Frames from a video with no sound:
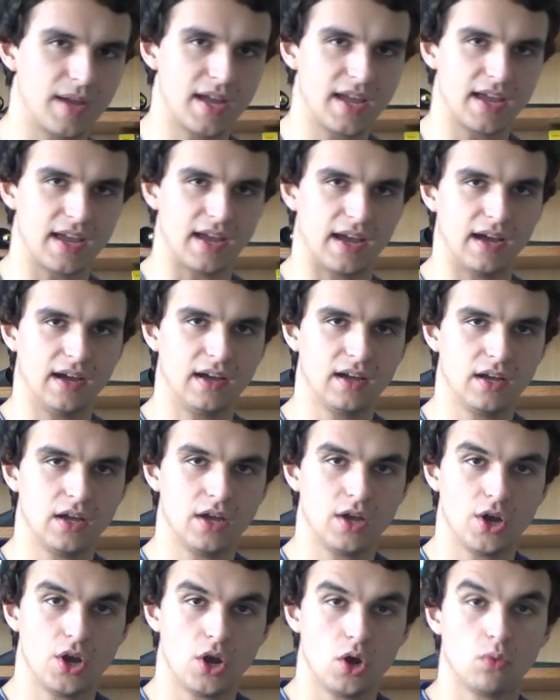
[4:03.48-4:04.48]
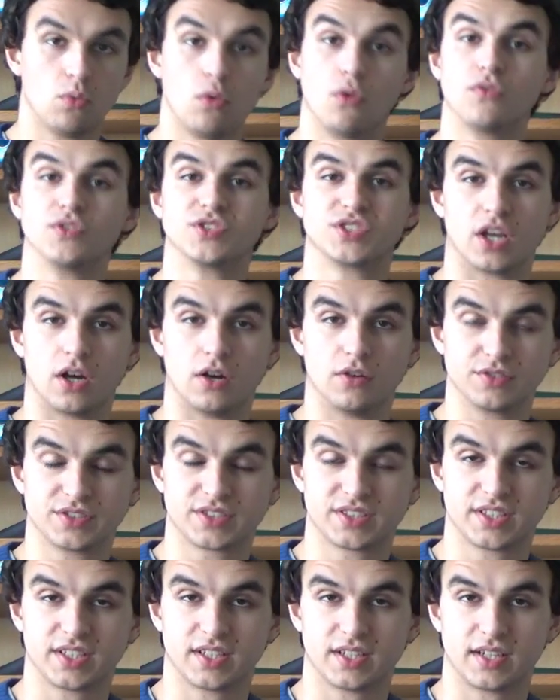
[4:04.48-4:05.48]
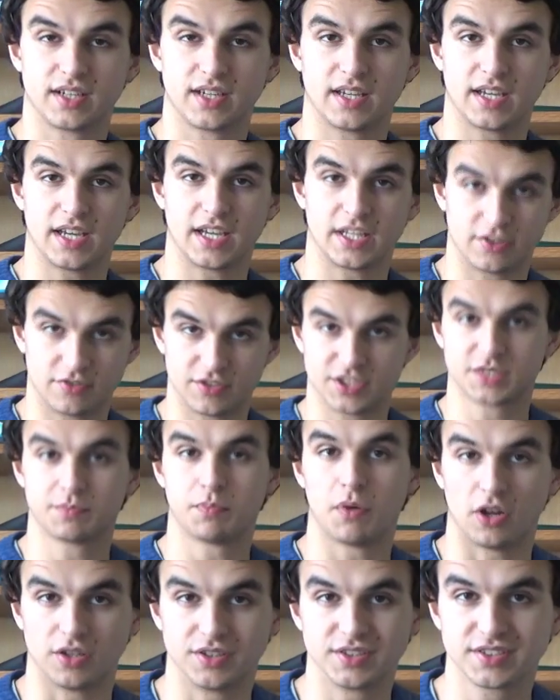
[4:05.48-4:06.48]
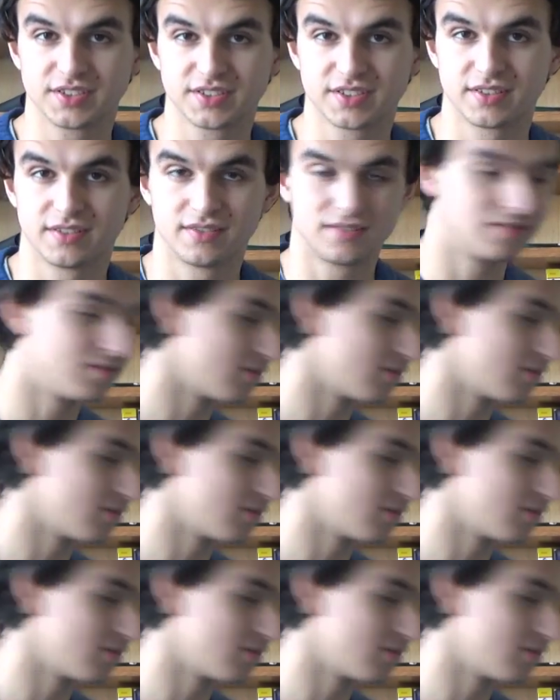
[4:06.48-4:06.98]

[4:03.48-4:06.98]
here, will result in a response.